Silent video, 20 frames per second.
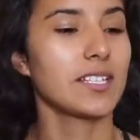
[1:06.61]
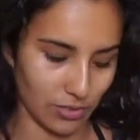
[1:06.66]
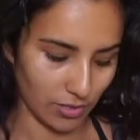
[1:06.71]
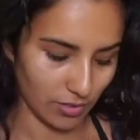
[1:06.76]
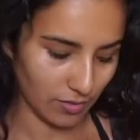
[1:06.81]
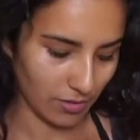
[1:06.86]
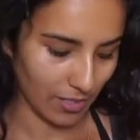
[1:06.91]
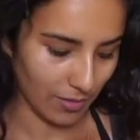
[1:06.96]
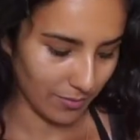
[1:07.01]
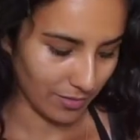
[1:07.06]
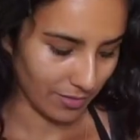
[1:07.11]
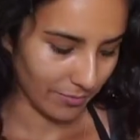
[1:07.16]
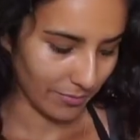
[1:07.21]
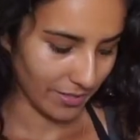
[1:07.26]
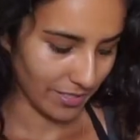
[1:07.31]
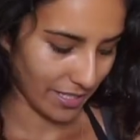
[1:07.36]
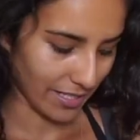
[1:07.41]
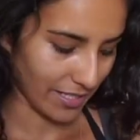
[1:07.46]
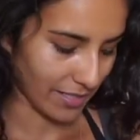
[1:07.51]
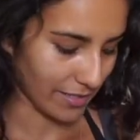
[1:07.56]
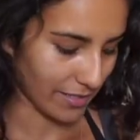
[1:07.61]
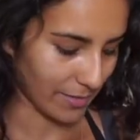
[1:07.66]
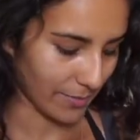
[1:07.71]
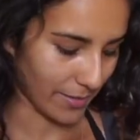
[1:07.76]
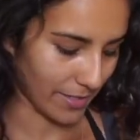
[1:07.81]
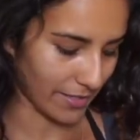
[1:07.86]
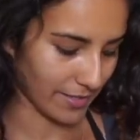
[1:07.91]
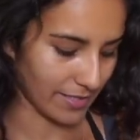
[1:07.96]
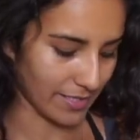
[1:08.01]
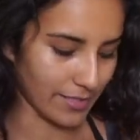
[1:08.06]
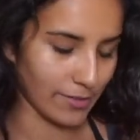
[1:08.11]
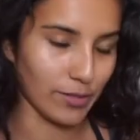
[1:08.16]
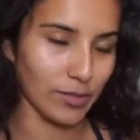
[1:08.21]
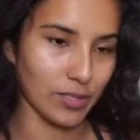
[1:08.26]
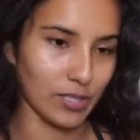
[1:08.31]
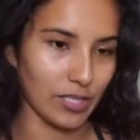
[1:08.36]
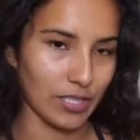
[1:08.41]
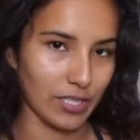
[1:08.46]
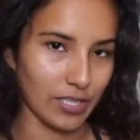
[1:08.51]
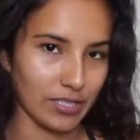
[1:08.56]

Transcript: So I'm gonna be taking these pants in a lot.